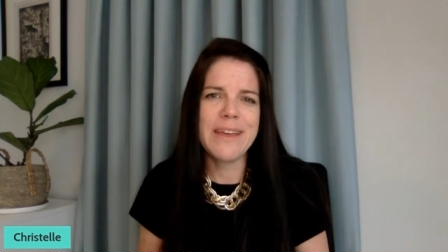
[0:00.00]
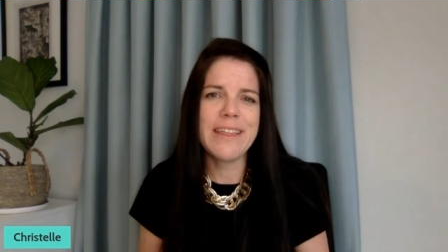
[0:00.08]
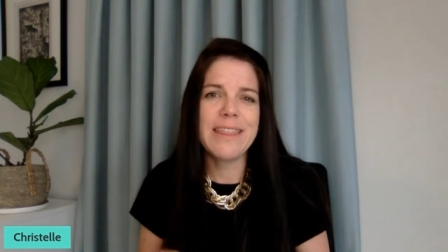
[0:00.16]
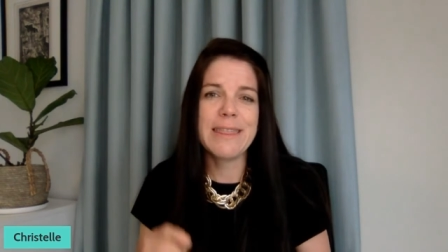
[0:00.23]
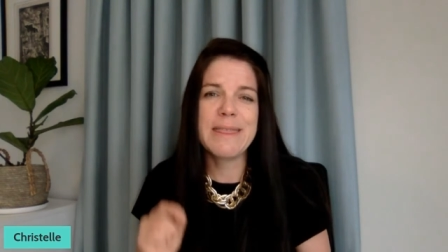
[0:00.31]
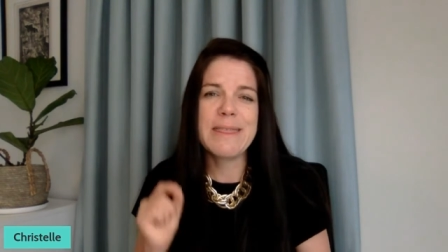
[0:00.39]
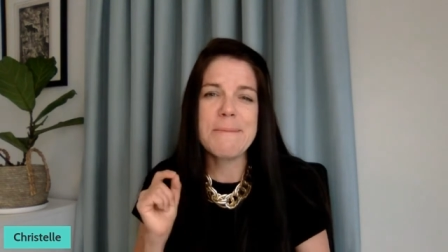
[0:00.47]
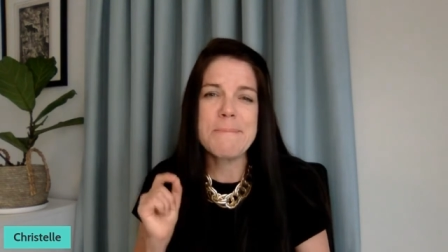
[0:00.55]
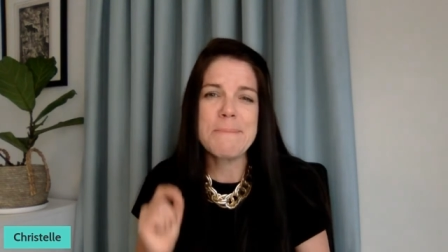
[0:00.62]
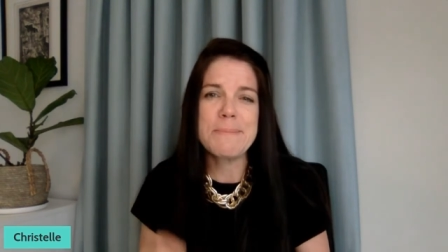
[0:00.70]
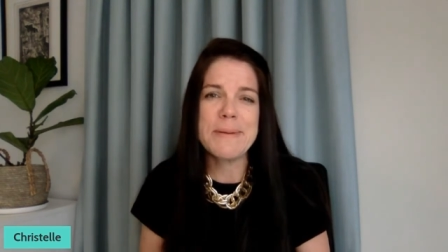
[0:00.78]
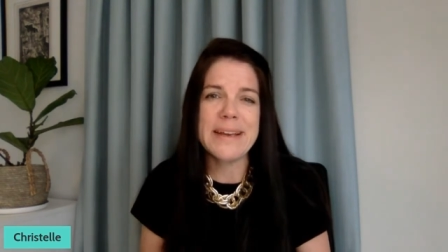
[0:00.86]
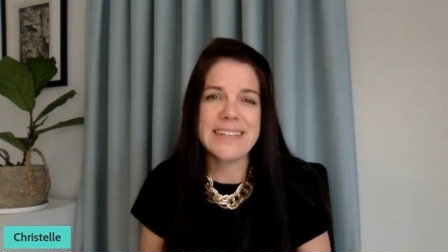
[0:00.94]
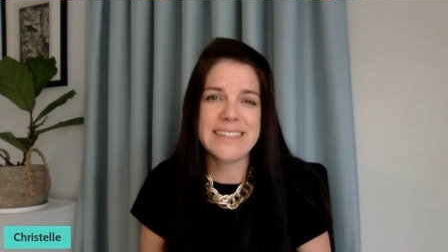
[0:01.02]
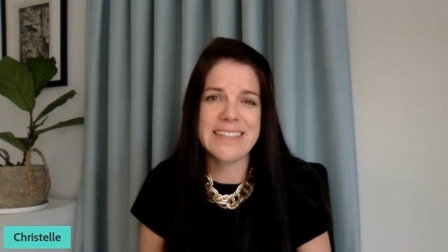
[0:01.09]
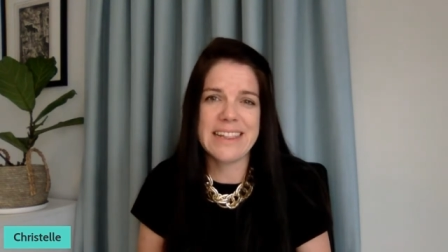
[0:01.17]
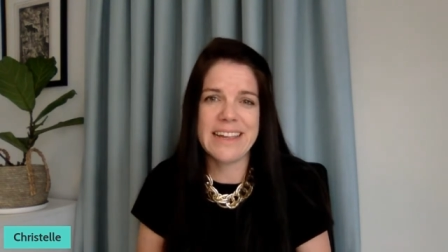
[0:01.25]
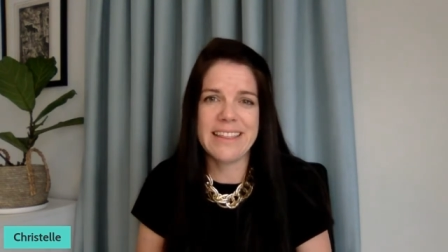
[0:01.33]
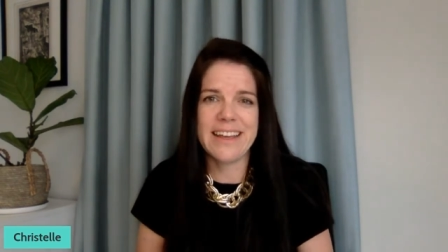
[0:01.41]
be the
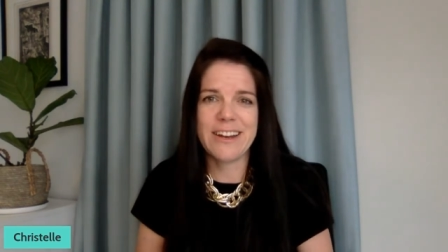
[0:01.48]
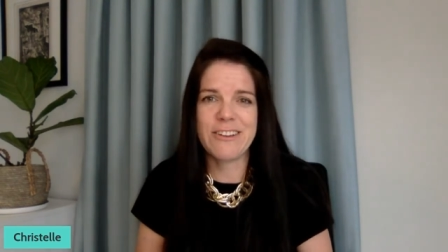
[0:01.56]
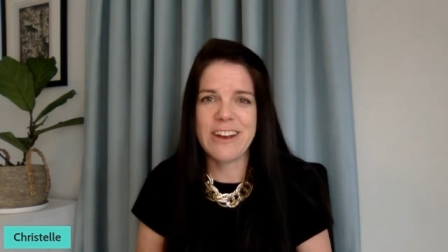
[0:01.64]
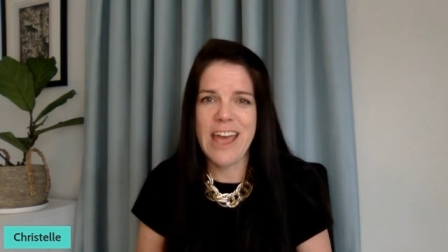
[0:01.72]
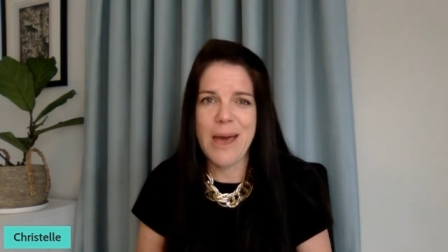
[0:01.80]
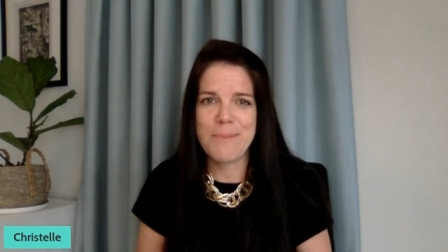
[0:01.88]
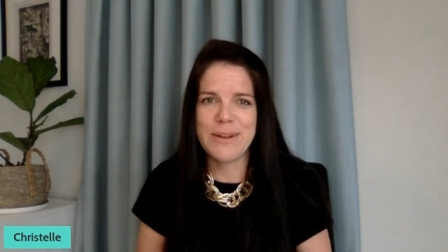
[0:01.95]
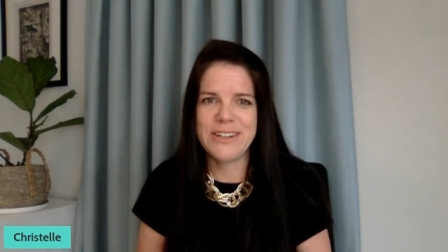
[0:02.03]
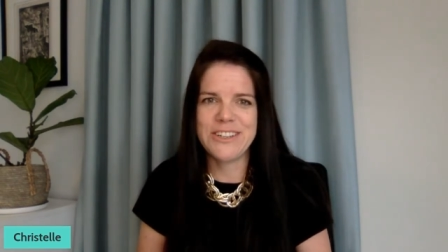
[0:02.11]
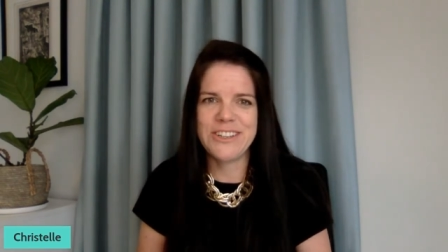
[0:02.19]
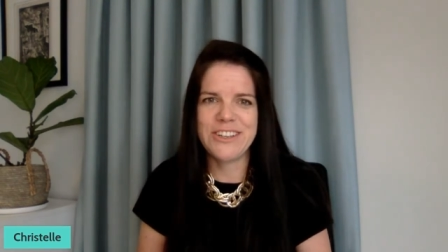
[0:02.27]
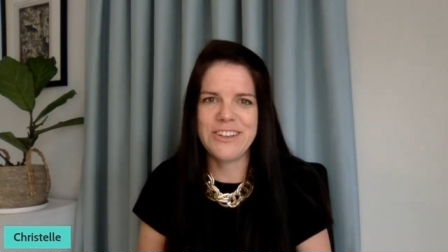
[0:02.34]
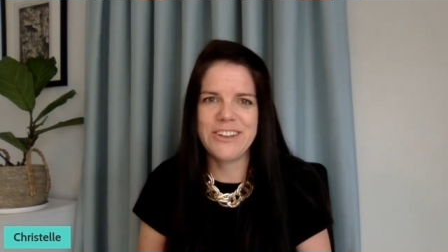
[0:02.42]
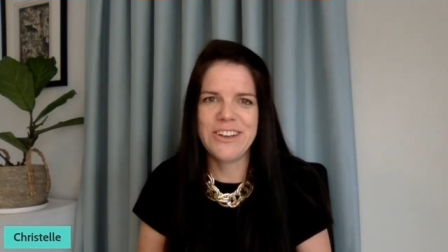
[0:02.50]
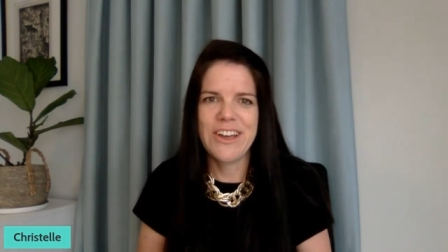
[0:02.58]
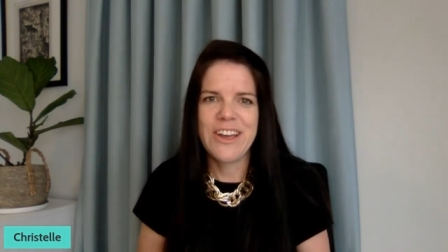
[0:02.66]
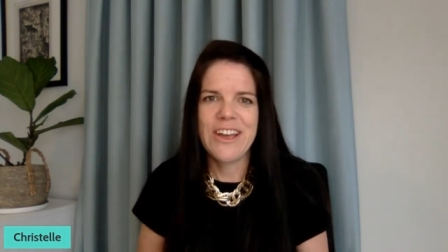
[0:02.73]
best thing that could happen to you.